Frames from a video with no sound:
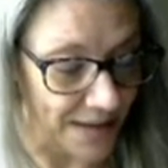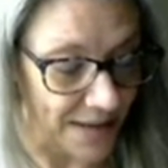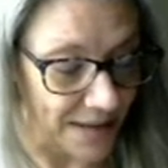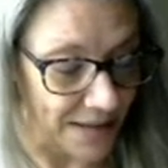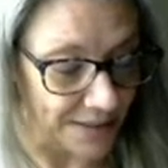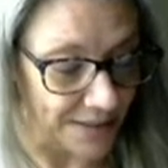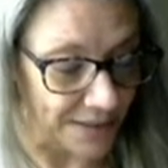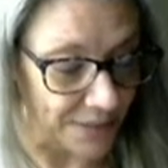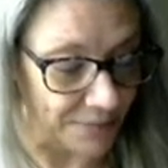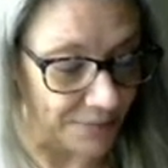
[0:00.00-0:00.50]

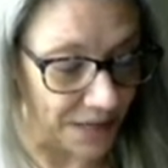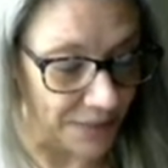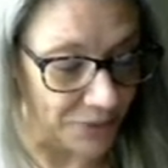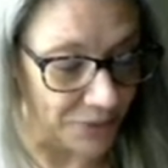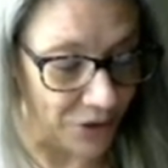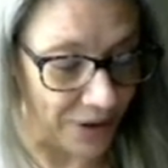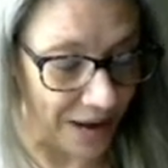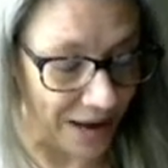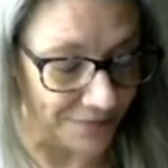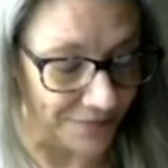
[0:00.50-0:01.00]
Sometimes
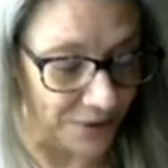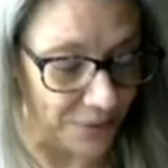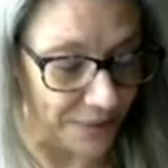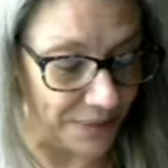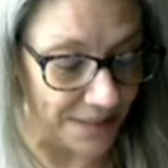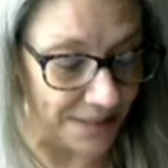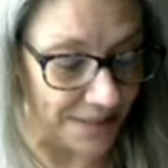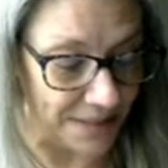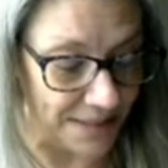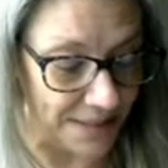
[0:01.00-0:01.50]
you have to
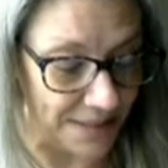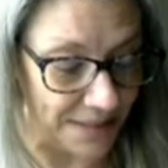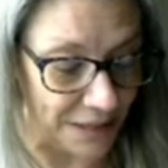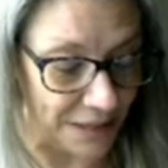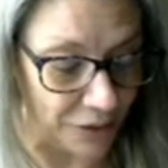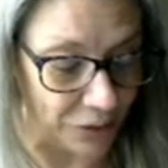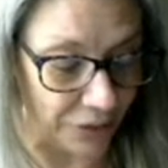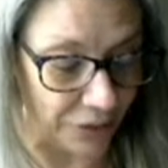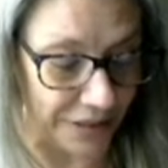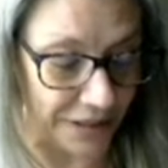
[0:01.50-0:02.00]
be the
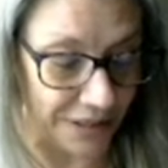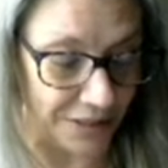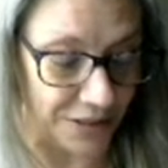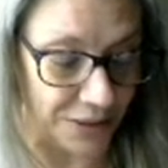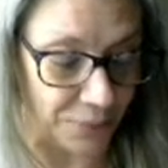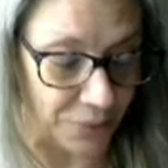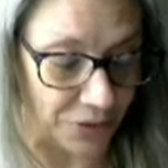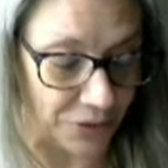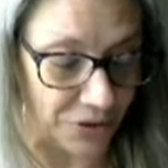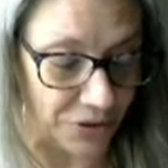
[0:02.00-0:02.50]
detail
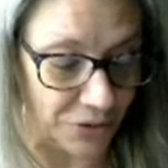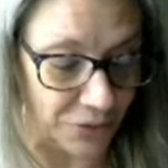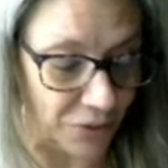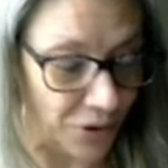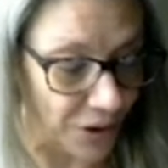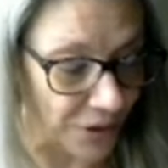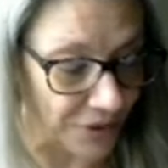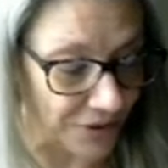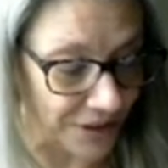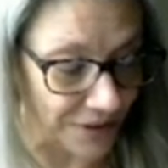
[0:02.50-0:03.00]
oriented person who
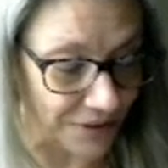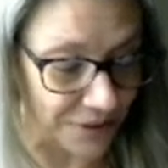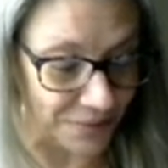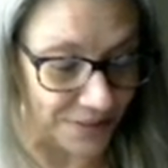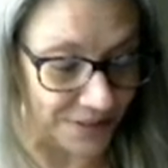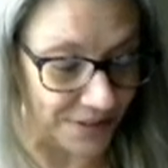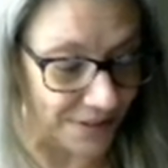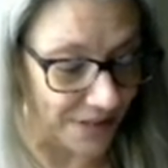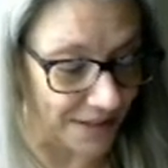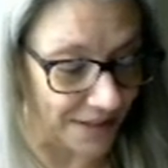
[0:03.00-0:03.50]
calls out the
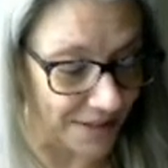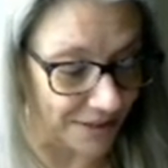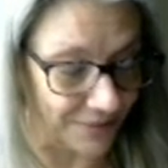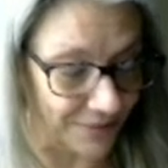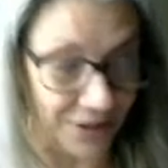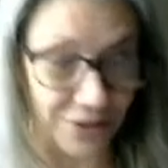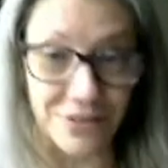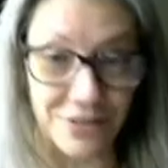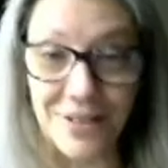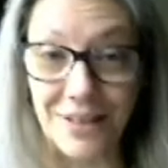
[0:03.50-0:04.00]
mistakes of
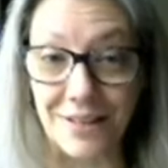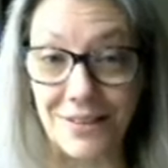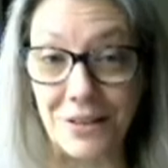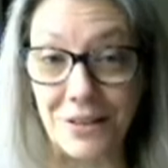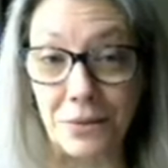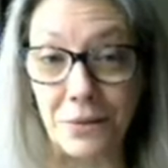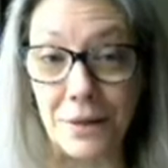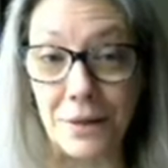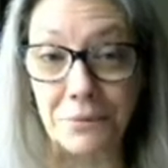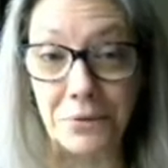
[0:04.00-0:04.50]
others, like the
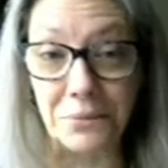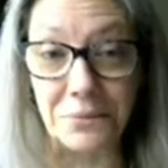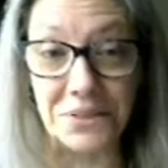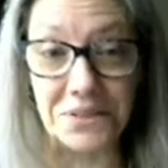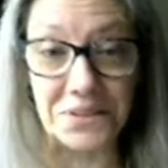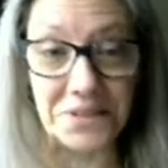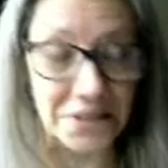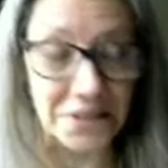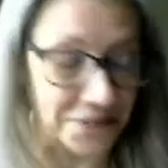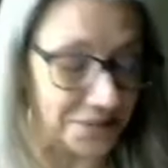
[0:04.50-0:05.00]
grammar
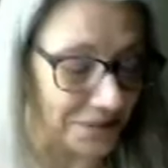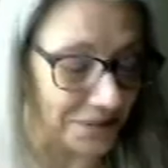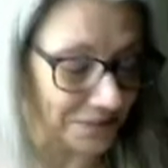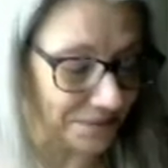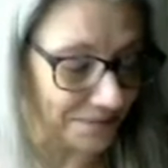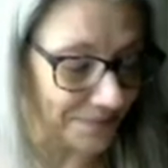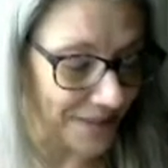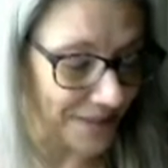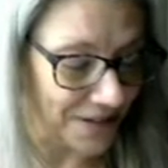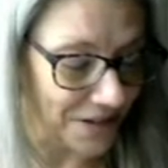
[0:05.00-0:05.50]
mistakes here,
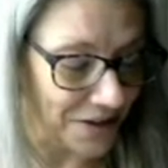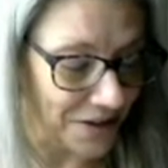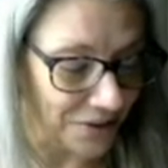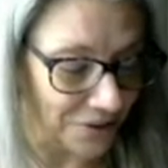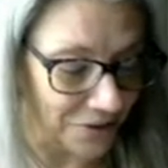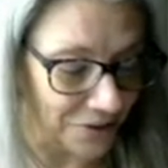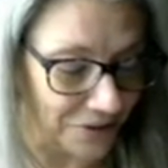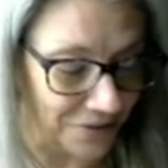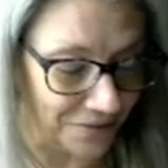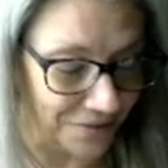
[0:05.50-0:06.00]

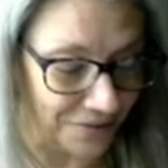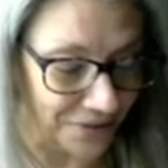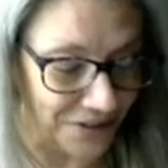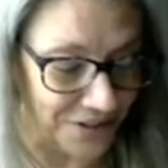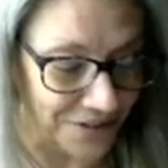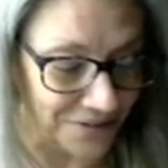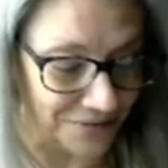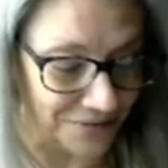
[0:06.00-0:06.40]
or the voice of